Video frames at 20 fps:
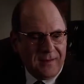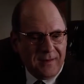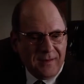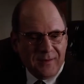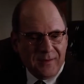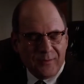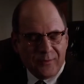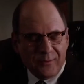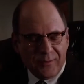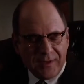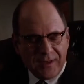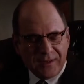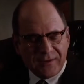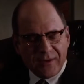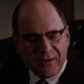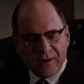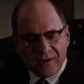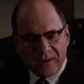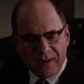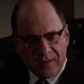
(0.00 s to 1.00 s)
share
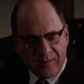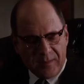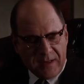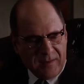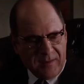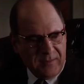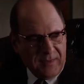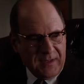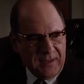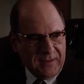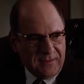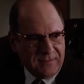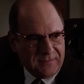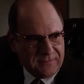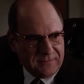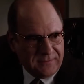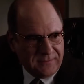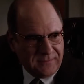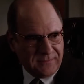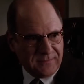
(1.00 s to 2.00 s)
precisely this
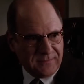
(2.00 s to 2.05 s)
same